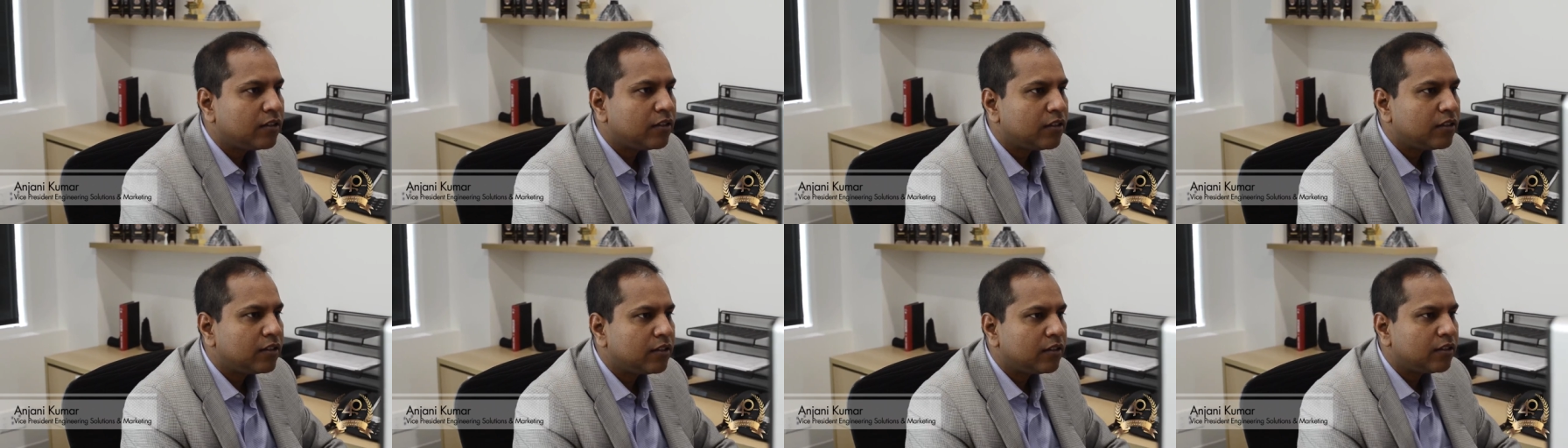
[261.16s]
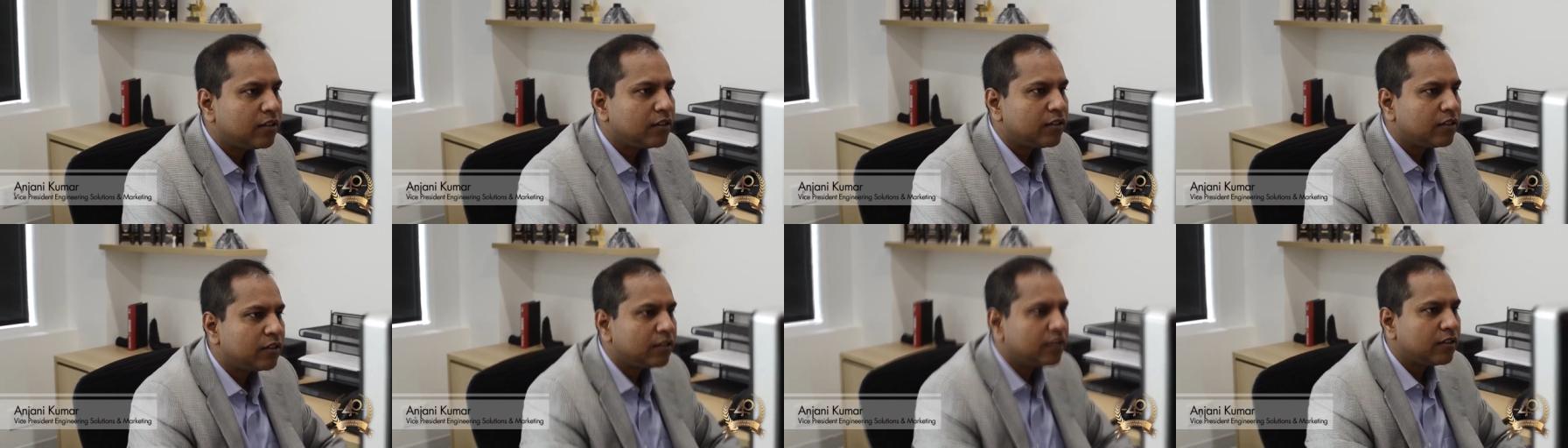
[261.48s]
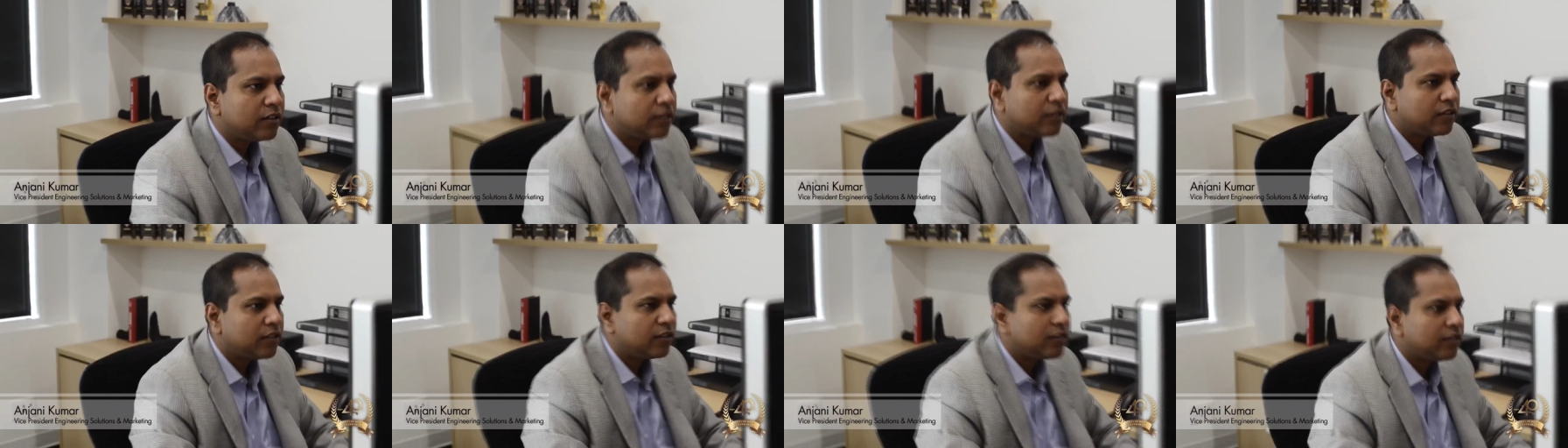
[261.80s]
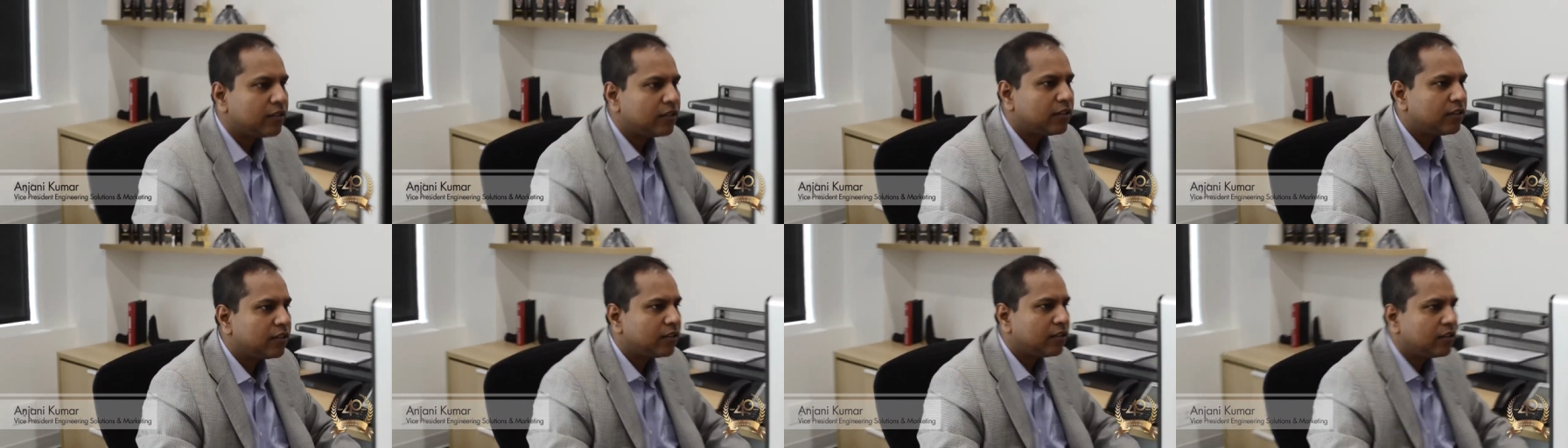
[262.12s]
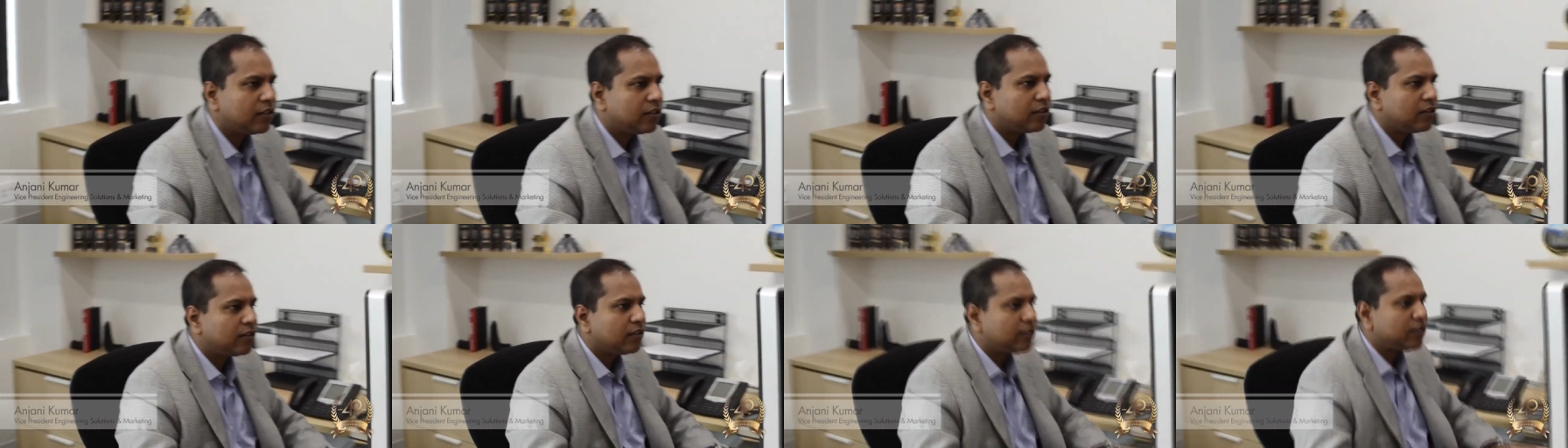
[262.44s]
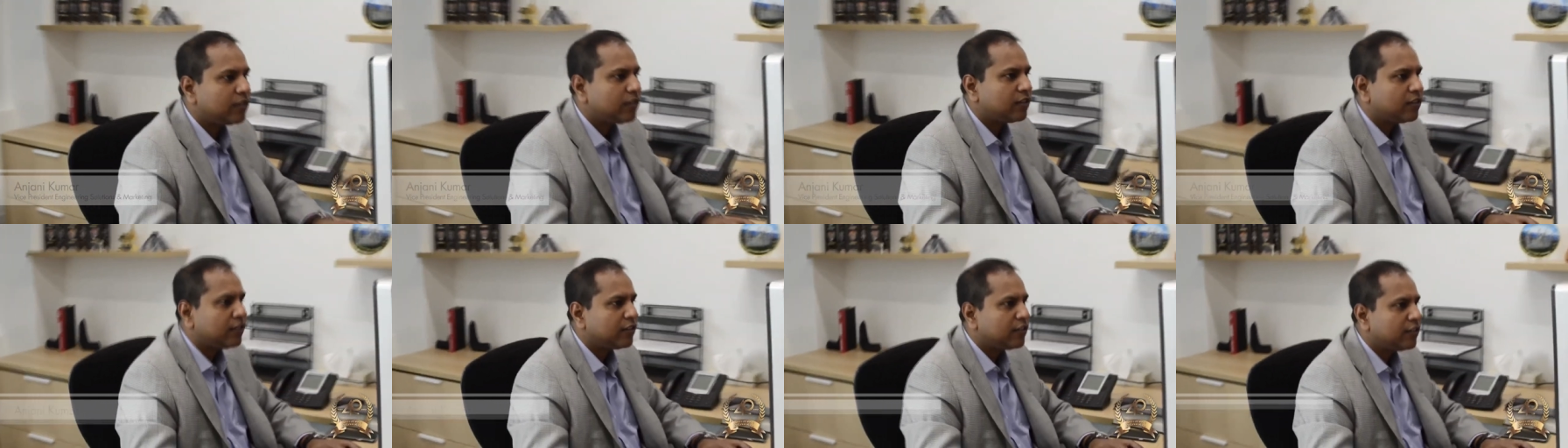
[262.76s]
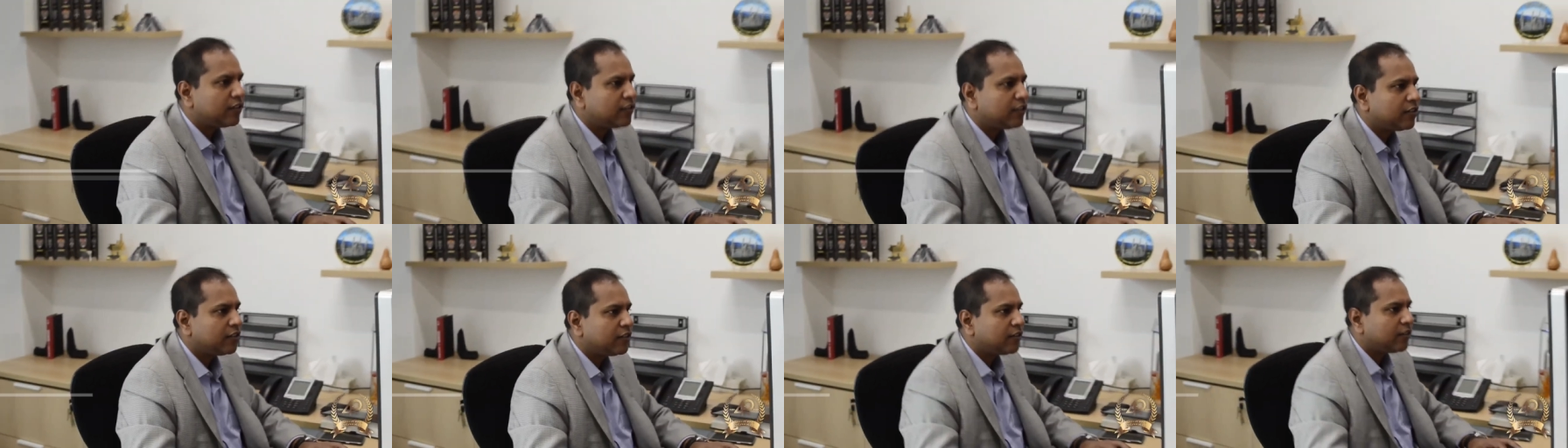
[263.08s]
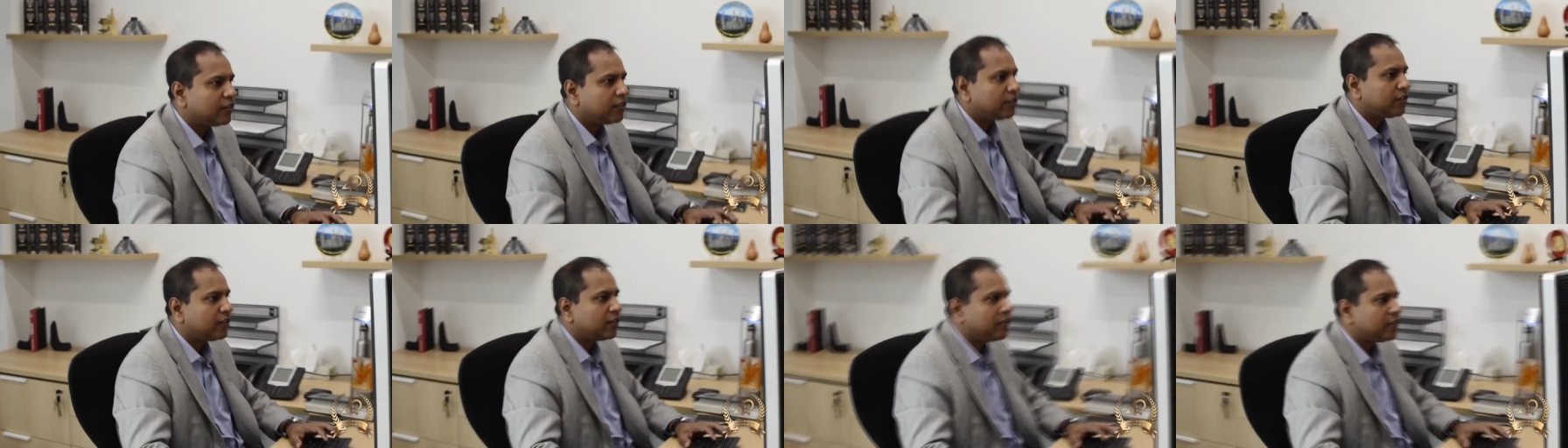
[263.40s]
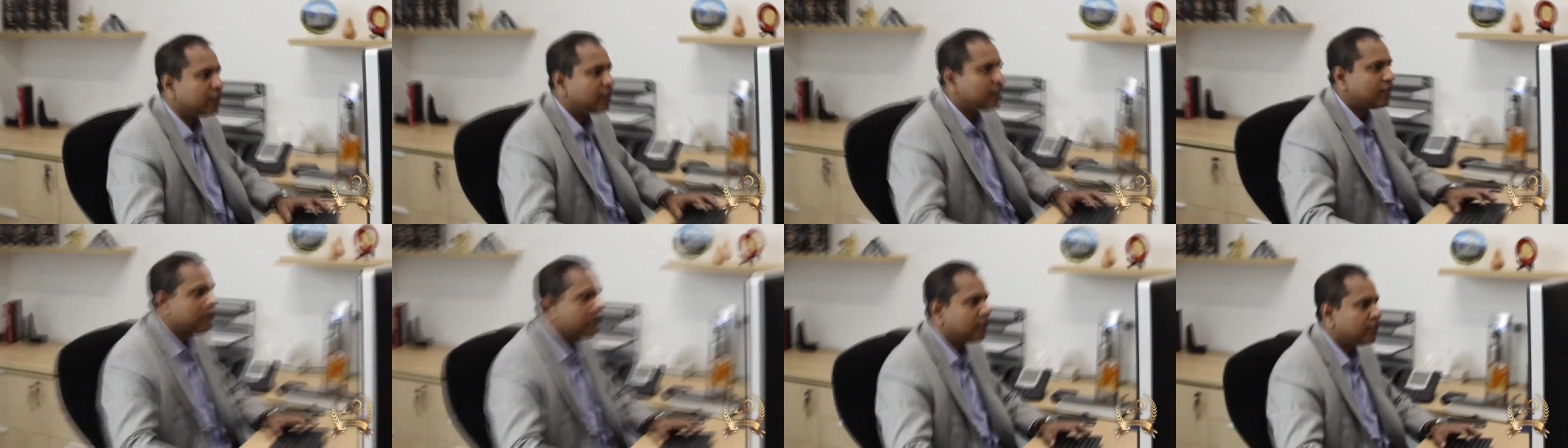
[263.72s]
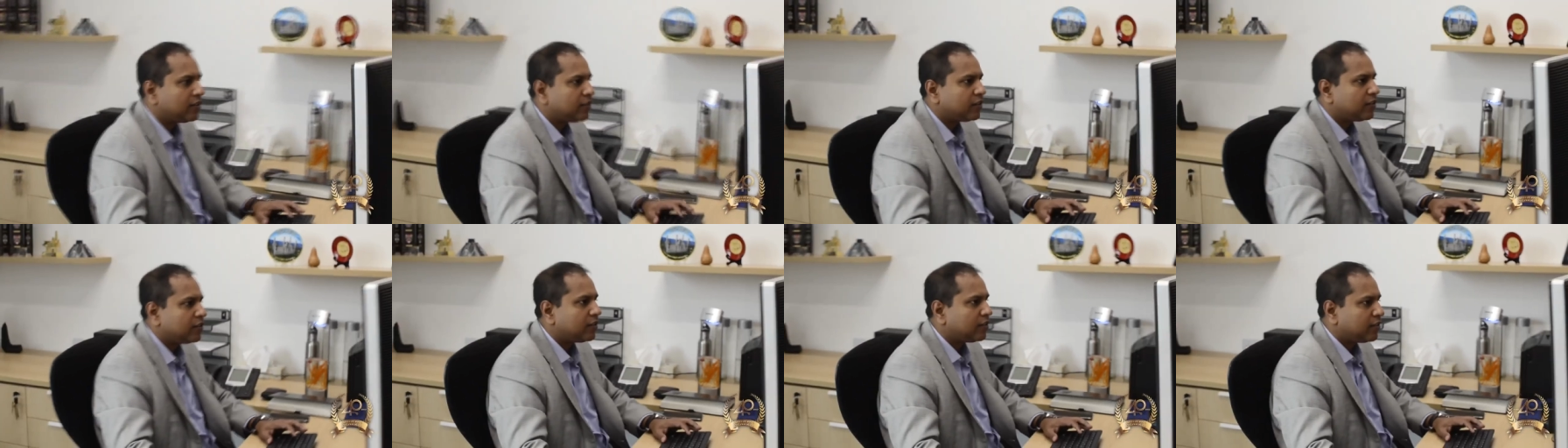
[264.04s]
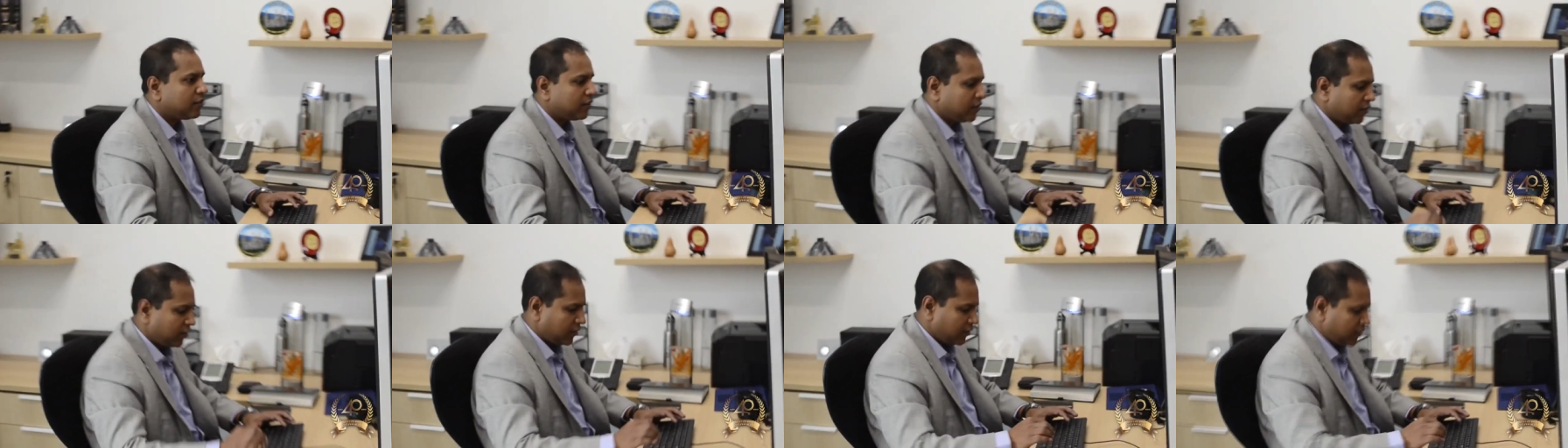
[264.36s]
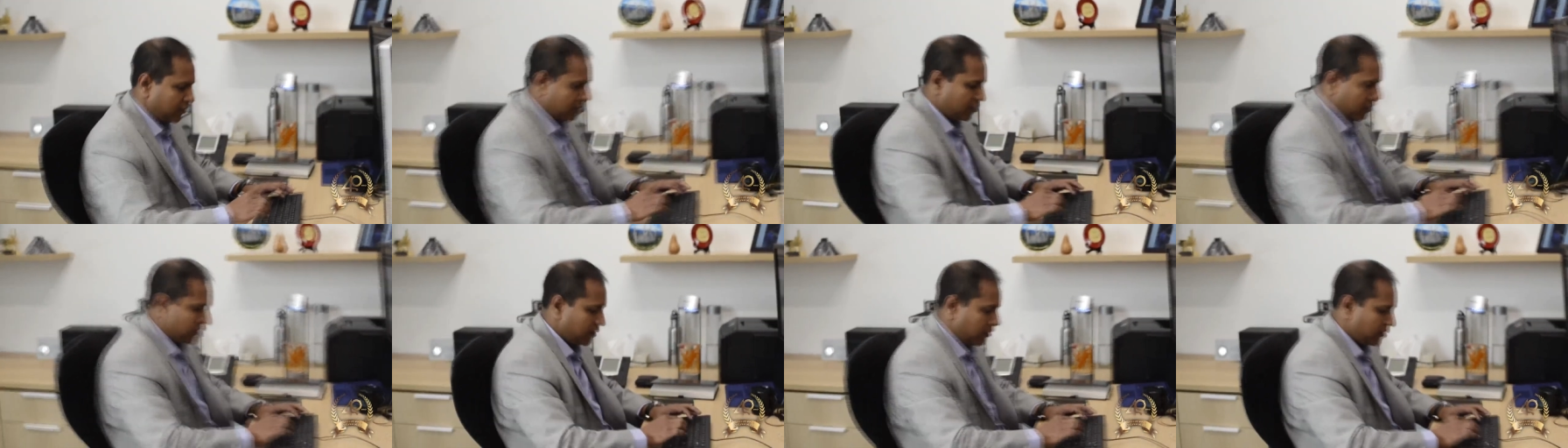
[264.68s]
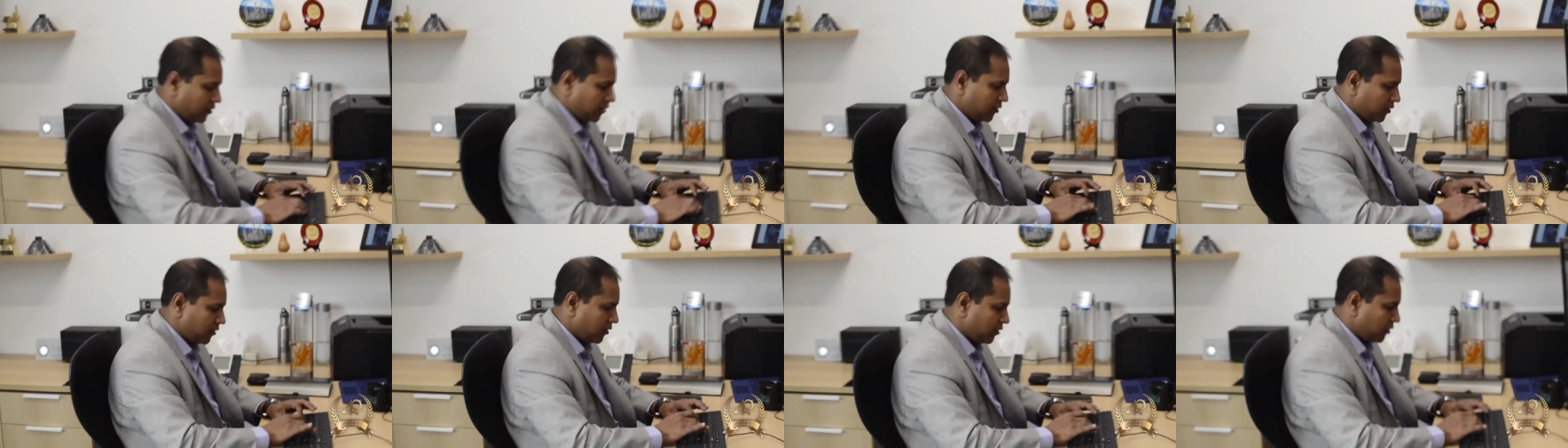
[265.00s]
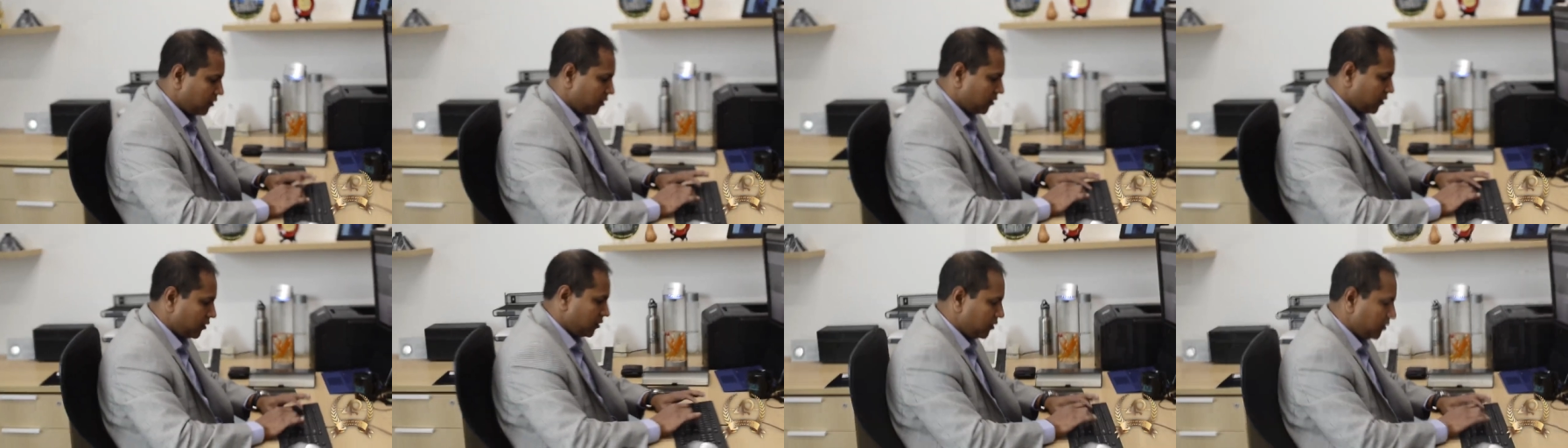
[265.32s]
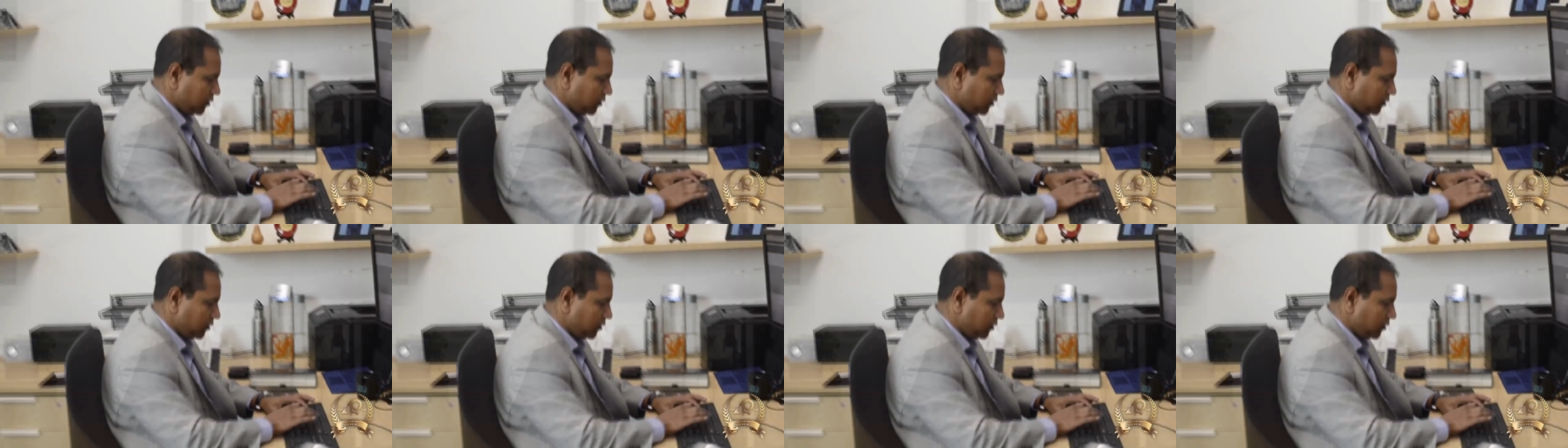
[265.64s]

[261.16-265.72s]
adds value to our customers, and the work culture that we